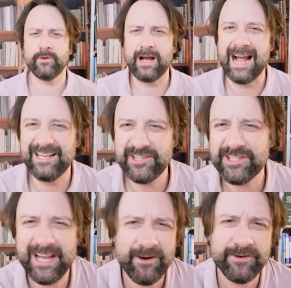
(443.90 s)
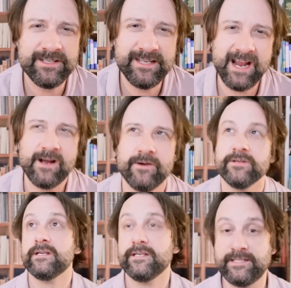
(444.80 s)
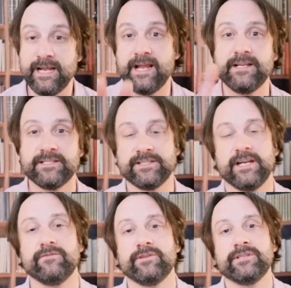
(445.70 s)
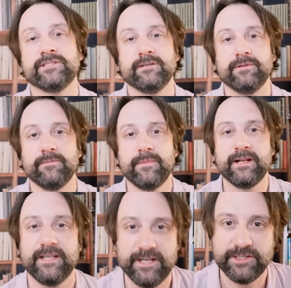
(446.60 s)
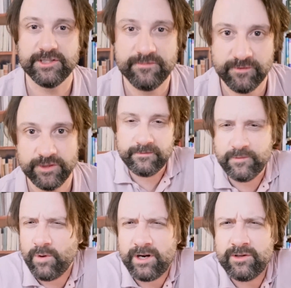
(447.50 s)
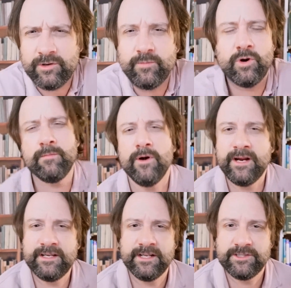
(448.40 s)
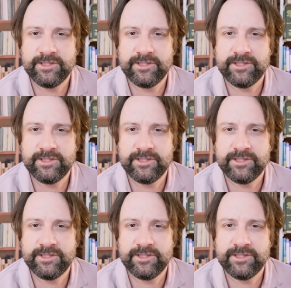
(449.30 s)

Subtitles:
I just counted down 10 extended-release stimulant medications for you. If you want to learn more about ADHD